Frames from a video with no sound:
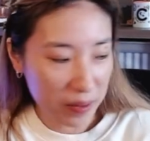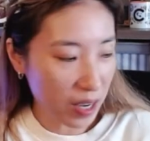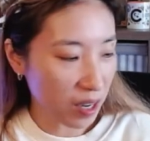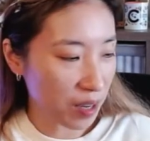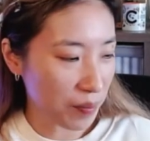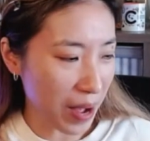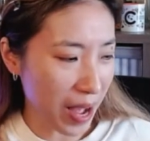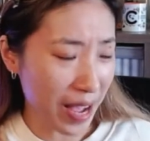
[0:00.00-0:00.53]

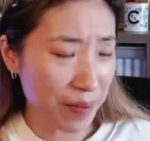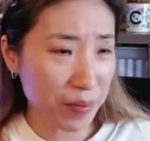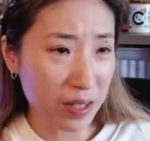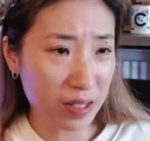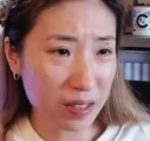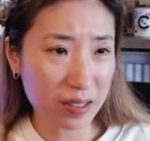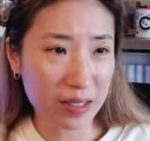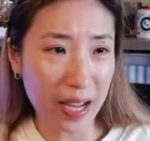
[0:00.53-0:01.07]
um, I'm
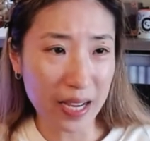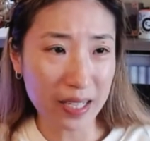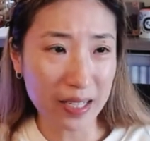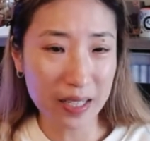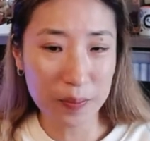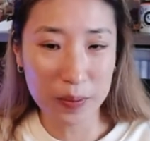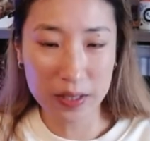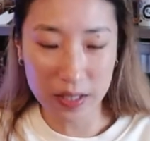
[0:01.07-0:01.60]

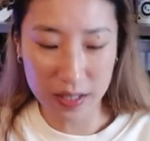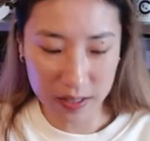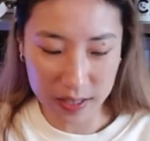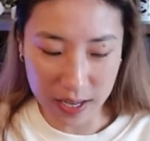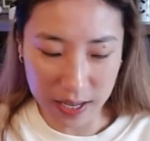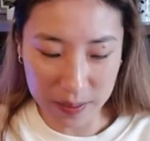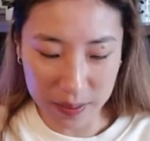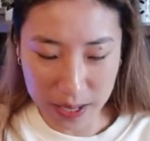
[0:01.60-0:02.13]
90% of the
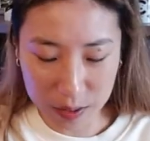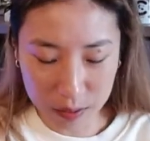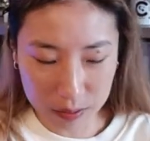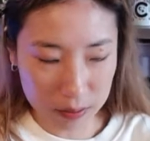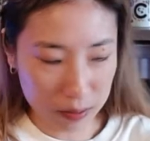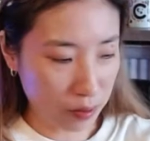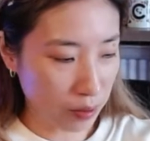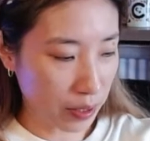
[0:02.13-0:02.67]
time I
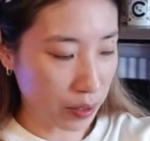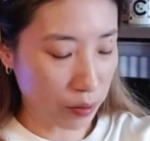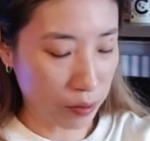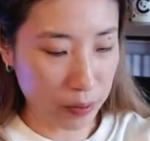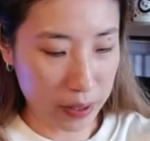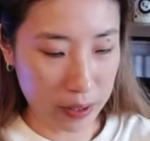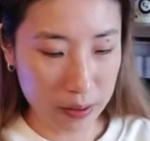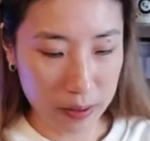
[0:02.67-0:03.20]
don't I don't
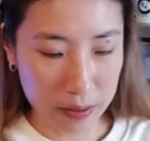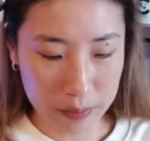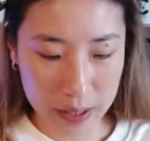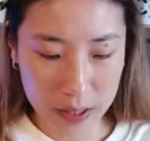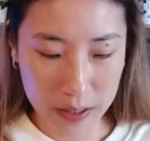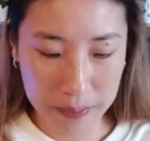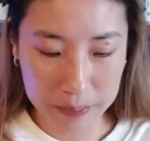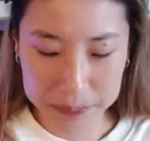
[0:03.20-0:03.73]
wear
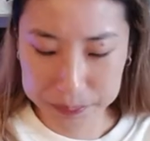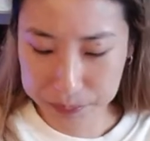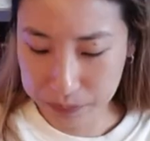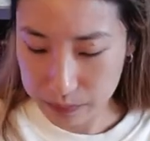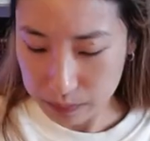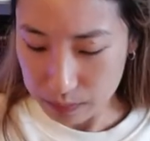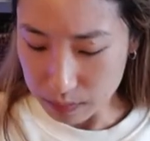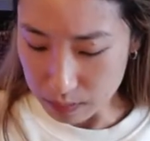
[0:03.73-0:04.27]
makeup.
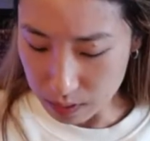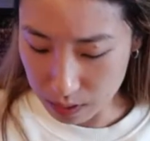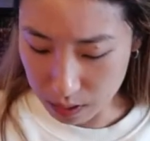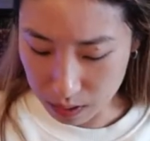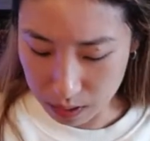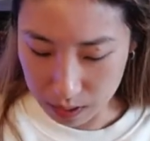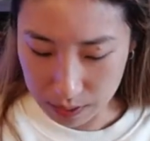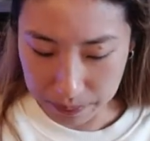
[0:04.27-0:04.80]

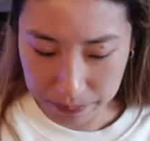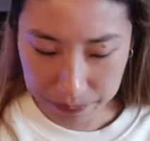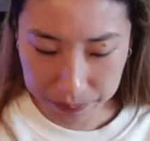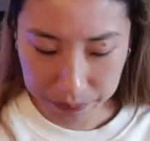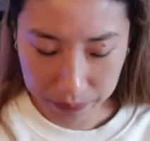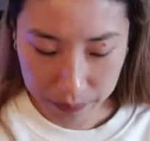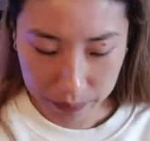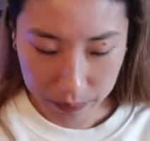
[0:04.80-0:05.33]
Um,
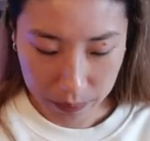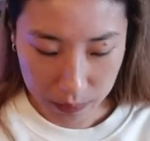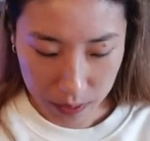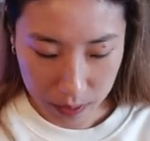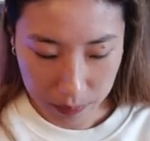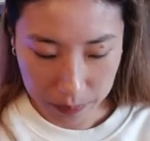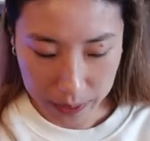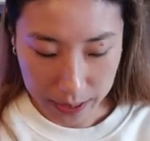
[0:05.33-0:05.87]

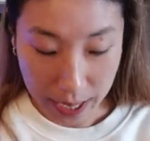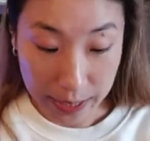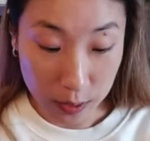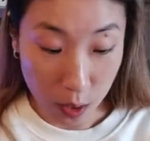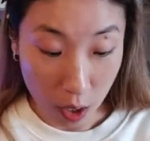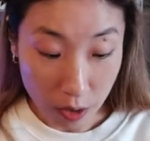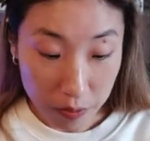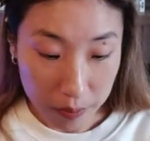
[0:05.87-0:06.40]
but I
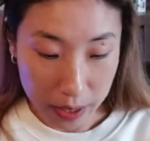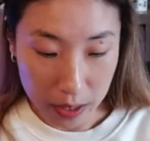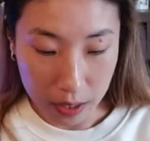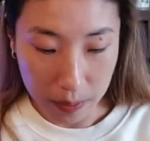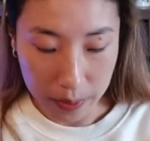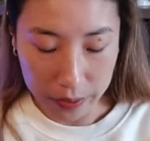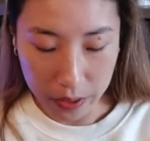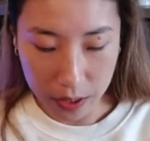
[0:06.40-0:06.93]
love
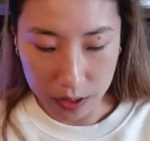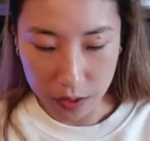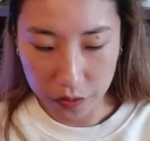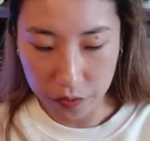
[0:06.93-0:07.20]
makeup. I think it's